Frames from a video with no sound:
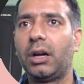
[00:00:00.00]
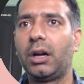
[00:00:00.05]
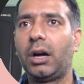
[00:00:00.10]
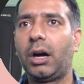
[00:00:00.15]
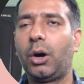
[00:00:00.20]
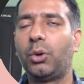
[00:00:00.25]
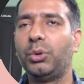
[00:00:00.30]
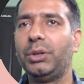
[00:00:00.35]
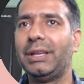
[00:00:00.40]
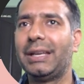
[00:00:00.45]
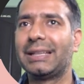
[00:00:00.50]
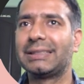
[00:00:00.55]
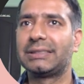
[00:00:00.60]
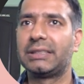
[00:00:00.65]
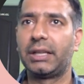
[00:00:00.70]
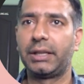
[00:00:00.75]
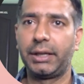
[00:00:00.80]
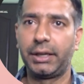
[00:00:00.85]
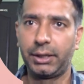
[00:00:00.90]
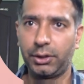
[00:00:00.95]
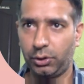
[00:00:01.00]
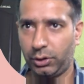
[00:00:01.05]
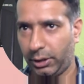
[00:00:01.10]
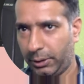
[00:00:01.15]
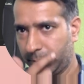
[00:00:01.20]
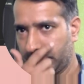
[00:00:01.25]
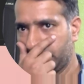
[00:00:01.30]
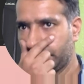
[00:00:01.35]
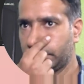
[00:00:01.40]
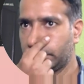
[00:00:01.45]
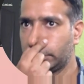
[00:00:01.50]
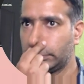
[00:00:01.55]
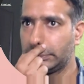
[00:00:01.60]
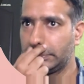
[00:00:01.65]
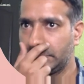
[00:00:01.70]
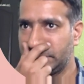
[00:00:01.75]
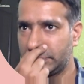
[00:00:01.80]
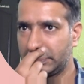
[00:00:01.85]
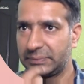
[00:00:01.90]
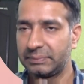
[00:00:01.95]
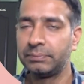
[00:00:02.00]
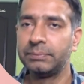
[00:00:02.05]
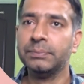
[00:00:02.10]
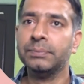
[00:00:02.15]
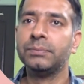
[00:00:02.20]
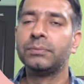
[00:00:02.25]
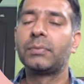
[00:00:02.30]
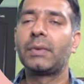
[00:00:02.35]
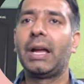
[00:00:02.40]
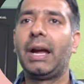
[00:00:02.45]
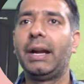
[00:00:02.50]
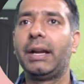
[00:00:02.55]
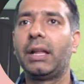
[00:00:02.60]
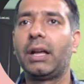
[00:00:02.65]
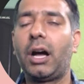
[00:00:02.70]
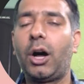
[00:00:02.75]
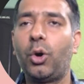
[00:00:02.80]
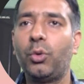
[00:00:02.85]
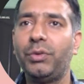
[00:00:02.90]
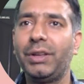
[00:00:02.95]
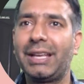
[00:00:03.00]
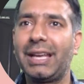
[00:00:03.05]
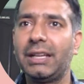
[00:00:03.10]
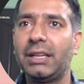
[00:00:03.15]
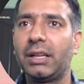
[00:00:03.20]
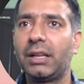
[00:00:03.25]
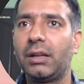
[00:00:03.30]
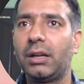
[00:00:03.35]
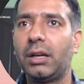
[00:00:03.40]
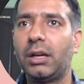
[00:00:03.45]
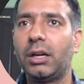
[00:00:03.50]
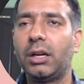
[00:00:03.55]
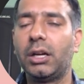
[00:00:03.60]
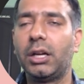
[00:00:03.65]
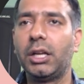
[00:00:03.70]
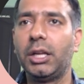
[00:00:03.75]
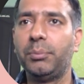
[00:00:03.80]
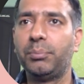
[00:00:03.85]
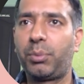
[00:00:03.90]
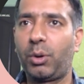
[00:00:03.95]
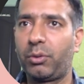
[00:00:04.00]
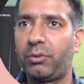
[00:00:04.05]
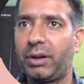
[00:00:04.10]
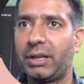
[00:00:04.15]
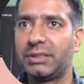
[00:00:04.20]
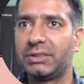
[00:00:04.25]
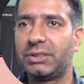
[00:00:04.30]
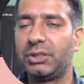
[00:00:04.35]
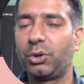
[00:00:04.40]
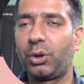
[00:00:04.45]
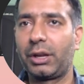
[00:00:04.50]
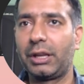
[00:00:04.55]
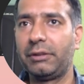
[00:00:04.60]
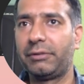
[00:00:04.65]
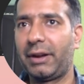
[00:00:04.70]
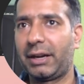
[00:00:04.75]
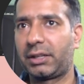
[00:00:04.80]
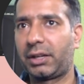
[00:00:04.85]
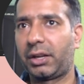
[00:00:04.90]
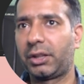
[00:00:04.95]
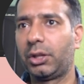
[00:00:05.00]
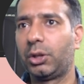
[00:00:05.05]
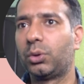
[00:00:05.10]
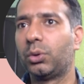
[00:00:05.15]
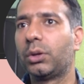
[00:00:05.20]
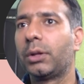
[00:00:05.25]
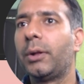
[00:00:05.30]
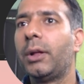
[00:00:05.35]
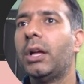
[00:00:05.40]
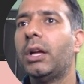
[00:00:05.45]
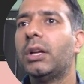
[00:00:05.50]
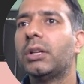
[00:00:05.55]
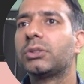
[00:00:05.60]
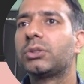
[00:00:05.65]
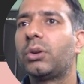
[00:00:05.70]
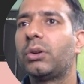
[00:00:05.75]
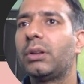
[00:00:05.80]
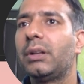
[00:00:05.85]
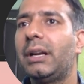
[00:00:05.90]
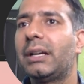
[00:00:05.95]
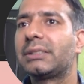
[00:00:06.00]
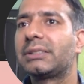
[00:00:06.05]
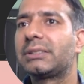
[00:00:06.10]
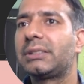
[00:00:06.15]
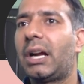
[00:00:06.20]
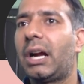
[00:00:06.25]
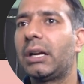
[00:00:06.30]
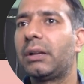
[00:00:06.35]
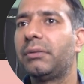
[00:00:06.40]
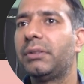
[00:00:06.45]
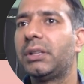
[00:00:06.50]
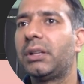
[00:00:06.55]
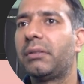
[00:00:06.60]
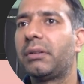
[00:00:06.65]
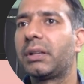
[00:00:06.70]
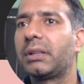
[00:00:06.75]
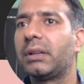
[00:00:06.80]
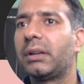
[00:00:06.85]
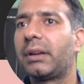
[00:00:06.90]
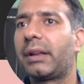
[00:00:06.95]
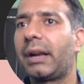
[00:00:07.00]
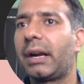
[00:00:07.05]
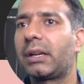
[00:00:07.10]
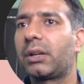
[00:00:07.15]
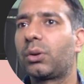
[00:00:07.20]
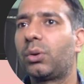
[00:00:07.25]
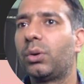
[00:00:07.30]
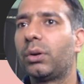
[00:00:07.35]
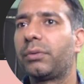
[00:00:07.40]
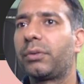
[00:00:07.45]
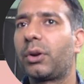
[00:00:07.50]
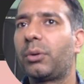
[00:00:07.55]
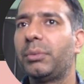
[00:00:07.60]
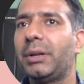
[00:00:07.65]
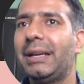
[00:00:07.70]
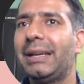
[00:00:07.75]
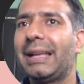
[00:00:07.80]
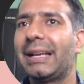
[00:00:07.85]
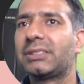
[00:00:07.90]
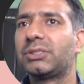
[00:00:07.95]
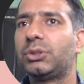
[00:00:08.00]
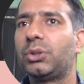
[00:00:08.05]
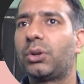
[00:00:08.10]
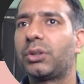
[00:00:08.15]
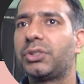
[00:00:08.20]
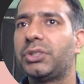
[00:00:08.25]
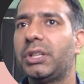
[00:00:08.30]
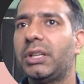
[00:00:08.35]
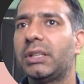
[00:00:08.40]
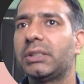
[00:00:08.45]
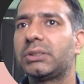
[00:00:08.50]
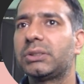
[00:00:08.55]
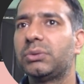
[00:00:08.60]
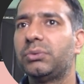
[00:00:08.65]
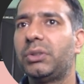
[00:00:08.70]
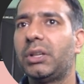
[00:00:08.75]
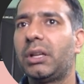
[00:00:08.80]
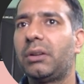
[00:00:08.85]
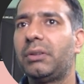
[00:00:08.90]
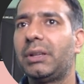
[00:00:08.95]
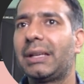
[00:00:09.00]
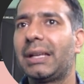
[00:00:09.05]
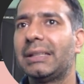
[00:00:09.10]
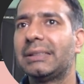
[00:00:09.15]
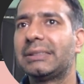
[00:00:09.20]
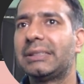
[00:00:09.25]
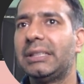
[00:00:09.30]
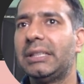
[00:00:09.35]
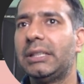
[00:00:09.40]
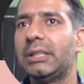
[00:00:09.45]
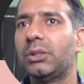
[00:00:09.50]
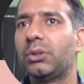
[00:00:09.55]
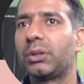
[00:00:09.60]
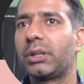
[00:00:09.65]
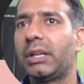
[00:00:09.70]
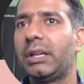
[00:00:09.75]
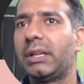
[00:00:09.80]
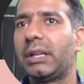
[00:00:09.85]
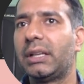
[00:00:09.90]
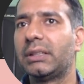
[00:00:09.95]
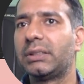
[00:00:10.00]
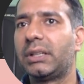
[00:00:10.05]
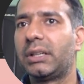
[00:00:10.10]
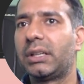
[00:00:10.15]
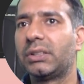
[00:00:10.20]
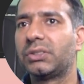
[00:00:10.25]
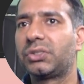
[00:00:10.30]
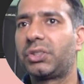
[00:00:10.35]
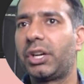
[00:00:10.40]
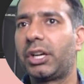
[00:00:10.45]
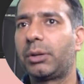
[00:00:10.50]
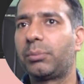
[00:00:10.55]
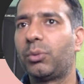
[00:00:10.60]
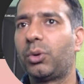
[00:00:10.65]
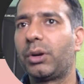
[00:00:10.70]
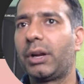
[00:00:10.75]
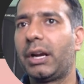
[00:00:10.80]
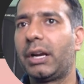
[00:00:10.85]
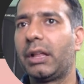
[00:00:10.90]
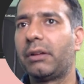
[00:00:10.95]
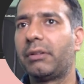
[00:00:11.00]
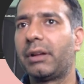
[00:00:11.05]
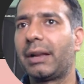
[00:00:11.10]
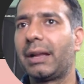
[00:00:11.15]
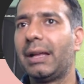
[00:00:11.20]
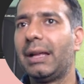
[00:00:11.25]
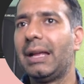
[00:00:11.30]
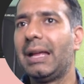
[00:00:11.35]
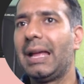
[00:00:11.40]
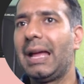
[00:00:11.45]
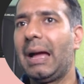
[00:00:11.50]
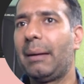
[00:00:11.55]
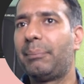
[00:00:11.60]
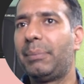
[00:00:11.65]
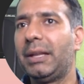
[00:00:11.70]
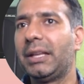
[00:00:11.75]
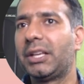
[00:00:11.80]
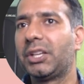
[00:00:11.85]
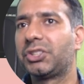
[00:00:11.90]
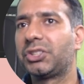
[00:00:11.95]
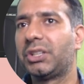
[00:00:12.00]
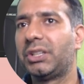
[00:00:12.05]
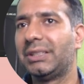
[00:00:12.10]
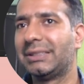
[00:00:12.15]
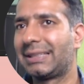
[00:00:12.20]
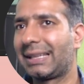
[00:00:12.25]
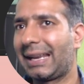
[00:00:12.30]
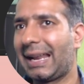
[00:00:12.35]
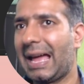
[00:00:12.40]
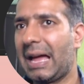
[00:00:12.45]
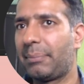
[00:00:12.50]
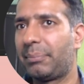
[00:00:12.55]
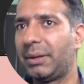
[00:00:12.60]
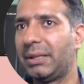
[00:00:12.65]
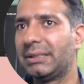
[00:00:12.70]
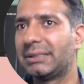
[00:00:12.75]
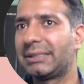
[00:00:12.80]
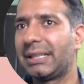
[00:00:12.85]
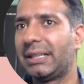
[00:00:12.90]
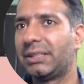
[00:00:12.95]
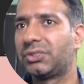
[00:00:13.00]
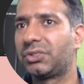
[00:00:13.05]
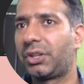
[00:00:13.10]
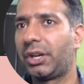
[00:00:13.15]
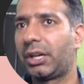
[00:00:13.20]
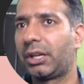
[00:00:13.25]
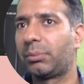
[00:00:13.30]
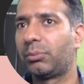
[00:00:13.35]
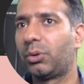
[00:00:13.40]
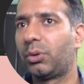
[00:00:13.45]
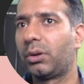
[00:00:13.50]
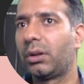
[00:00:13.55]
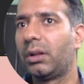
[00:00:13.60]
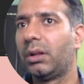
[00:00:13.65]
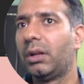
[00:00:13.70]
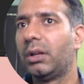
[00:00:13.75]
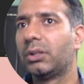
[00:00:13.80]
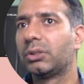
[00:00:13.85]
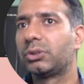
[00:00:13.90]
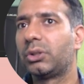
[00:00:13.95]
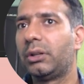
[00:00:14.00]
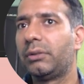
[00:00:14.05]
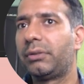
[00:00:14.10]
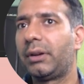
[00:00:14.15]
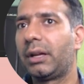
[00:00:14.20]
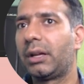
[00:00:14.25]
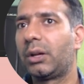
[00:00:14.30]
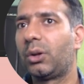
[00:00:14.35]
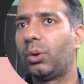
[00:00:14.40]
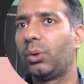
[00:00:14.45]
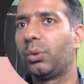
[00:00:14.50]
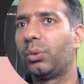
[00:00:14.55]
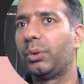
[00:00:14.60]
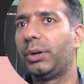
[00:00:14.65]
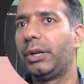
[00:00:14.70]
how he has done it. Okay. And how we can improvise or refactor the code. So let's start with our direct code from index.js where we can see, okay, it has written strict mode and our application is wrap inside strict mode. So if I